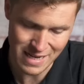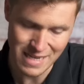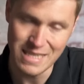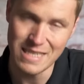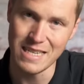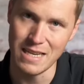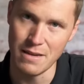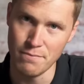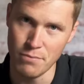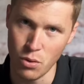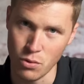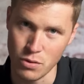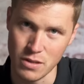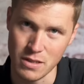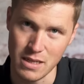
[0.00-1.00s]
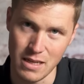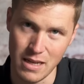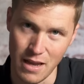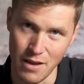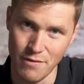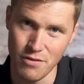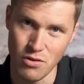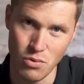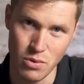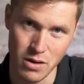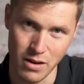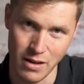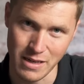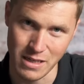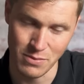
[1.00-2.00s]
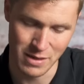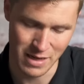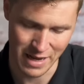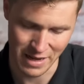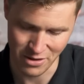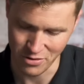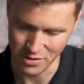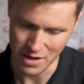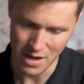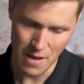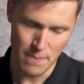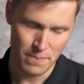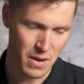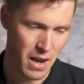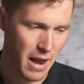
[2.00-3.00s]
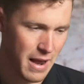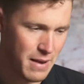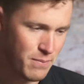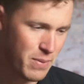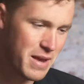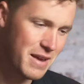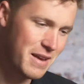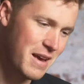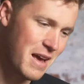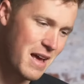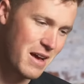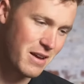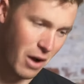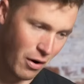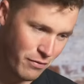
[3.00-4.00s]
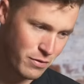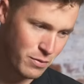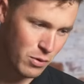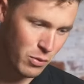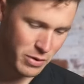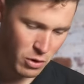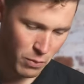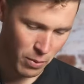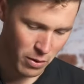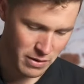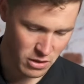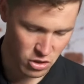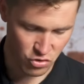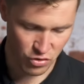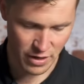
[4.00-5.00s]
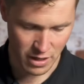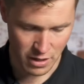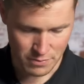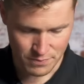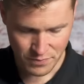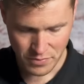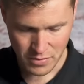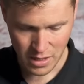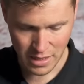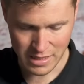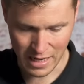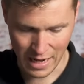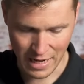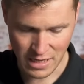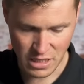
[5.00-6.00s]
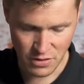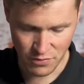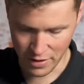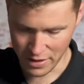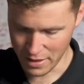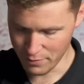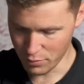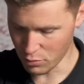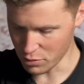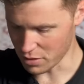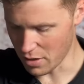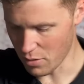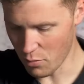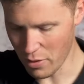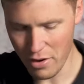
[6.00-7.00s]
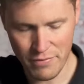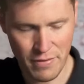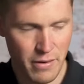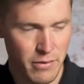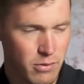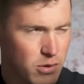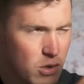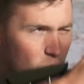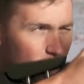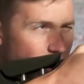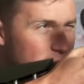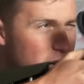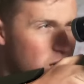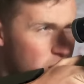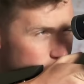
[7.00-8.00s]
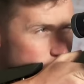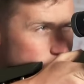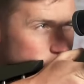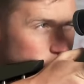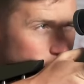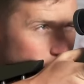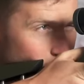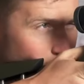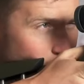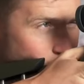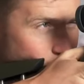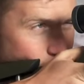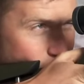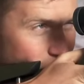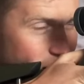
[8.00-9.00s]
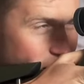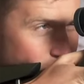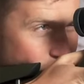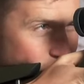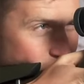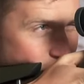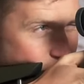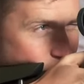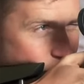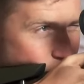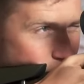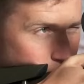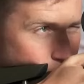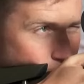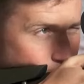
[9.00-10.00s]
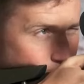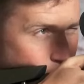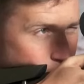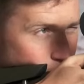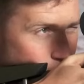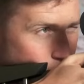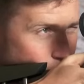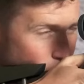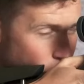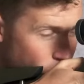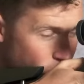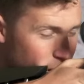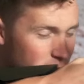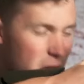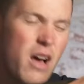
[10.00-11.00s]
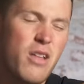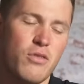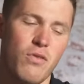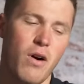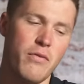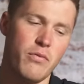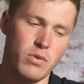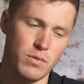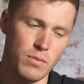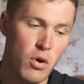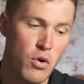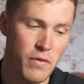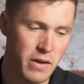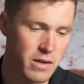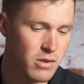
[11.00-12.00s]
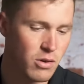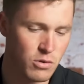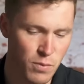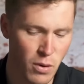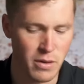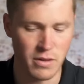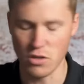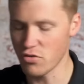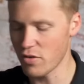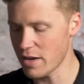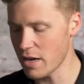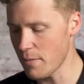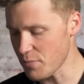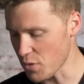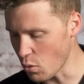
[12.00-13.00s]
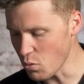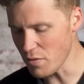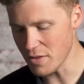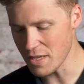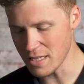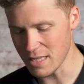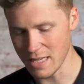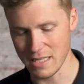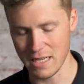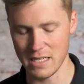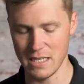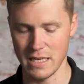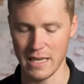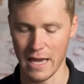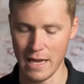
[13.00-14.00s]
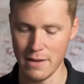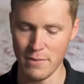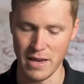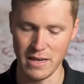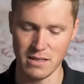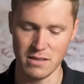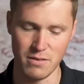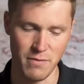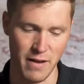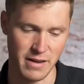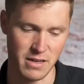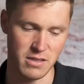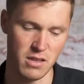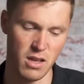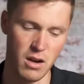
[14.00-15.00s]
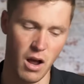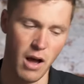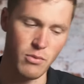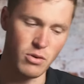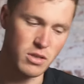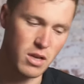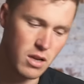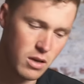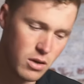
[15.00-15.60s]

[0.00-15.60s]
is important if you would like to be accurate. It being comfortable when you're pulling the trigger is actually really important. When I found it was quite shallow, I ended up snatching the trigger, it wasn't in my shoulder properly, the rifle was moving as I was pulling the trigger. All of these things actually came into the factors that I was